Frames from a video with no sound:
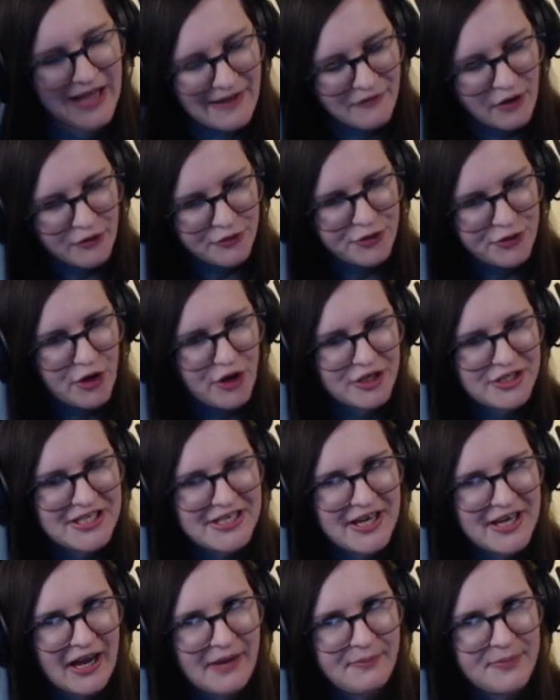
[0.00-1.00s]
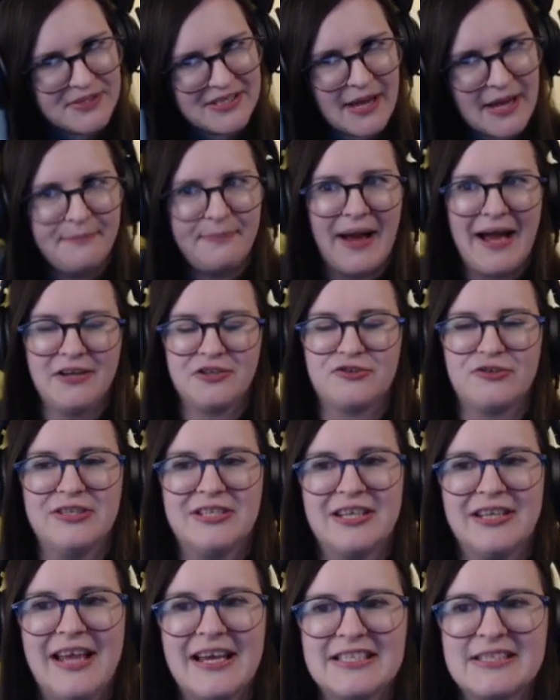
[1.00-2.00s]
I've got 39% battery
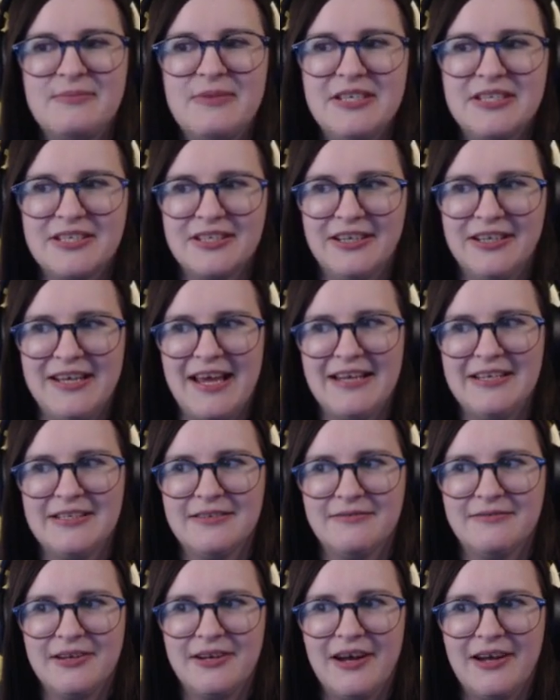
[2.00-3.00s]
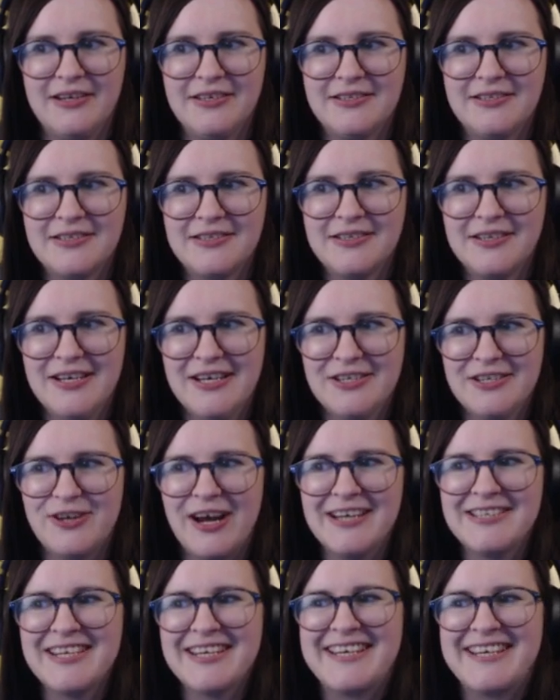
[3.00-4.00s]
to last me until the end of the night.
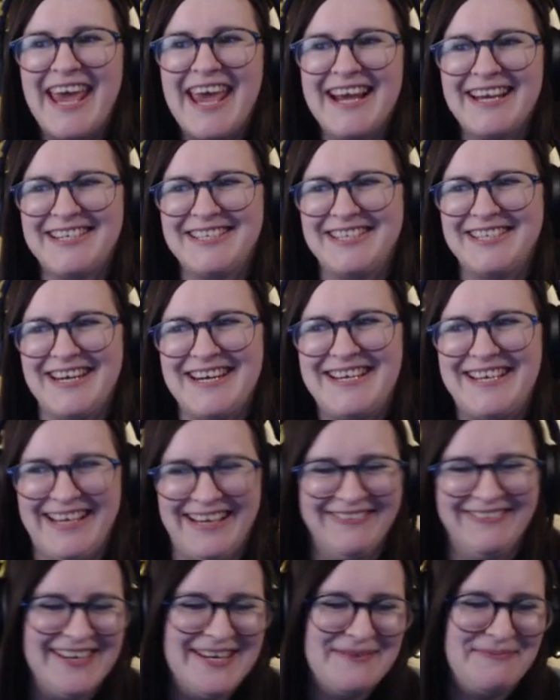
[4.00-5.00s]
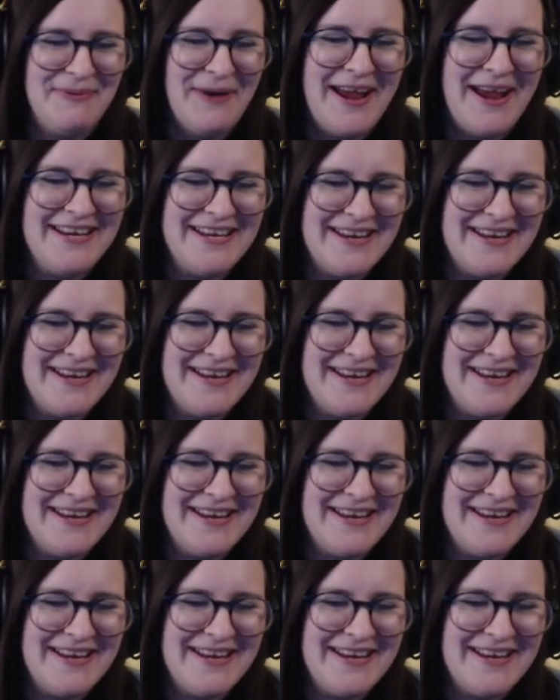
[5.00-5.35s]
Try to kick Chica when you played